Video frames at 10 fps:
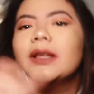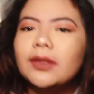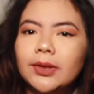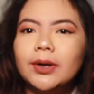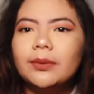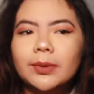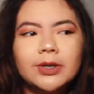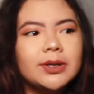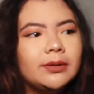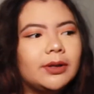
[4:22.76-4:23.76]
It's like the third
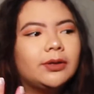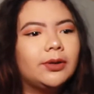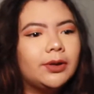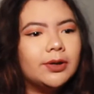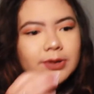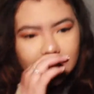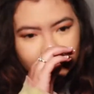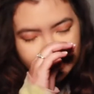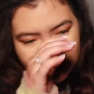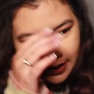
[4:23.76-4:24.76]
ghost that
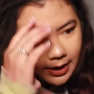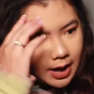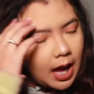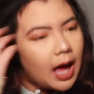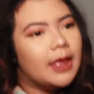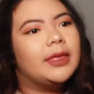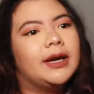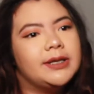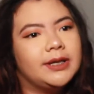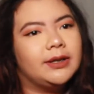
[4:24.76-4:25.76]
I would say
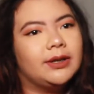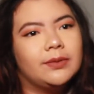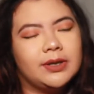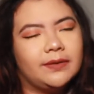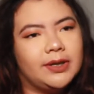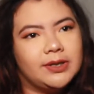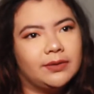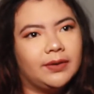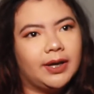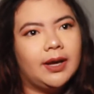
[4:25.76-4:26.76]
that is in here, which I find
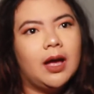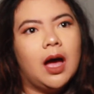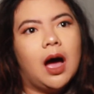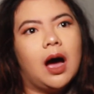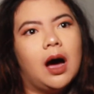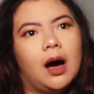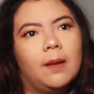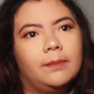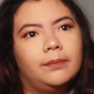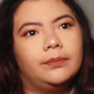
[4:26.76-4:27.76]
so funny.
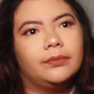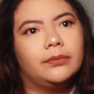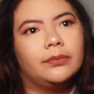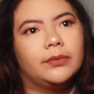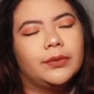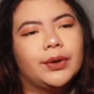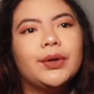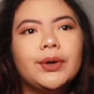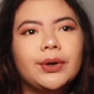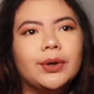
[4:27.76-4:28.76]
The
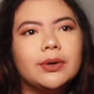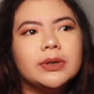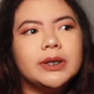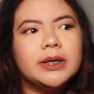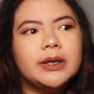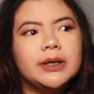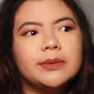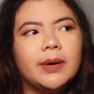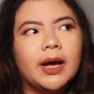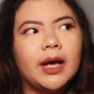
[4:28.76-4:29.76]
third ghost
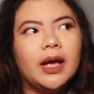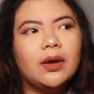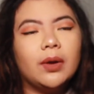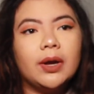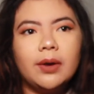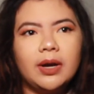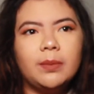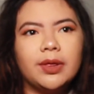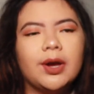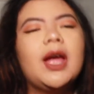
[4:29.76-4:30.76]
is my
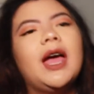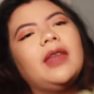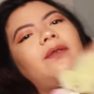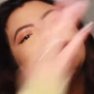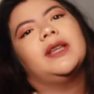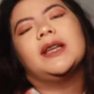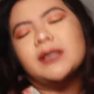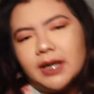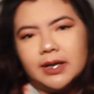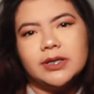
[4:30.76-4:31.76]
great-grandmother. And the fact that I
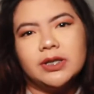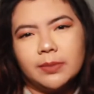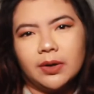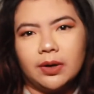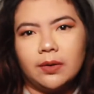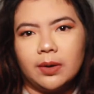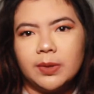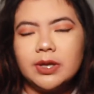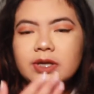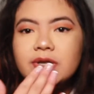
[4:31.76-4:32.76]
say she's my
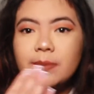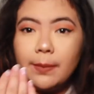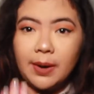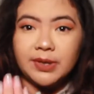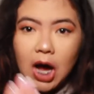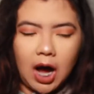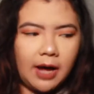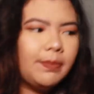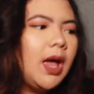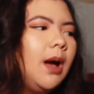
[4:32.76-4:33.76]
great-grandmother, she's my mom's
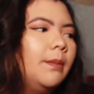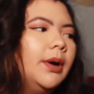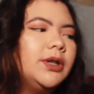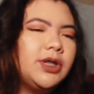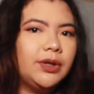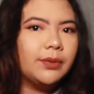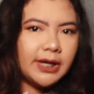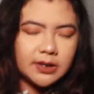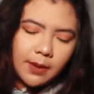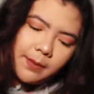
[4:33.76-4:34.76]
aunt, but she
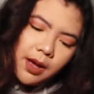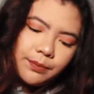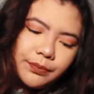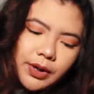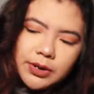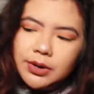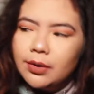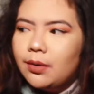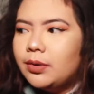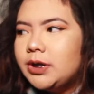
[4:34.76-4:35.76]
raised my mom.
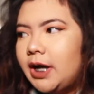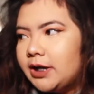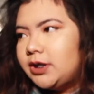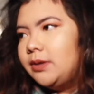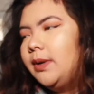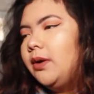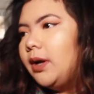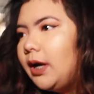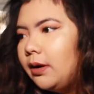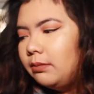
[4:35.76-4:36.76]
So yeah, she's my
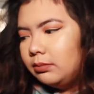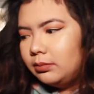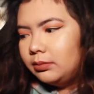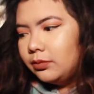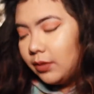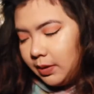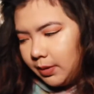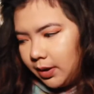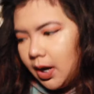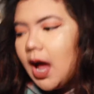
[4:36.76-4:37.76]

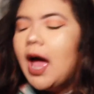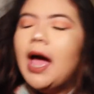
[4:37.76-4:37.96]
great-grandmother.